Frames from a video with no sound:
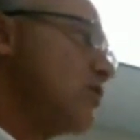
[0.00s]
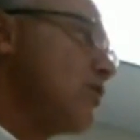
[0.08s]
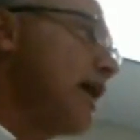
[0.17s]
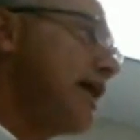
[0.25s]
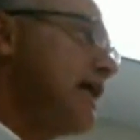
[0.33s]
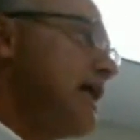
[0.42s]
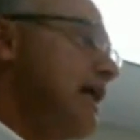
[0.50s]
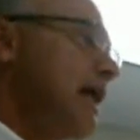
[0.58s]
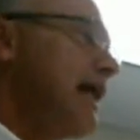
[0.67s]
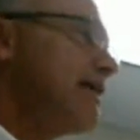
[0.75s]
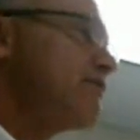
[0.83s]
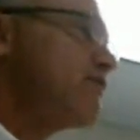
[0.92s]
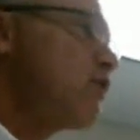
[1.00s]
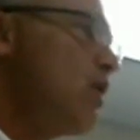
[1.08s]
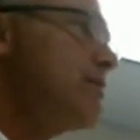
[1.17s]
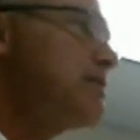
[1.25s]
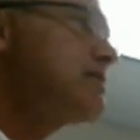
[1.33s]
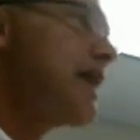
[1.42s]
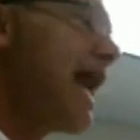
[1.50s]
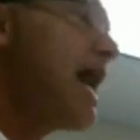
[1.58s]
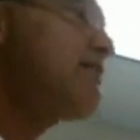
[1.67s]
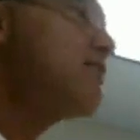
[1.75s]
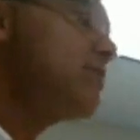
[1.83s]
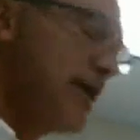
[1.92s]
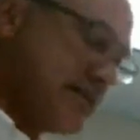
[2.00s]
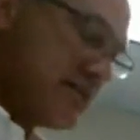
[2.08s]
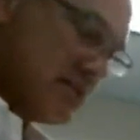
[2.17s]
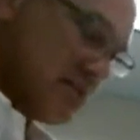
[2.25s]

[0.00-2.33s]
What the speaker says: right? And for women to have a place in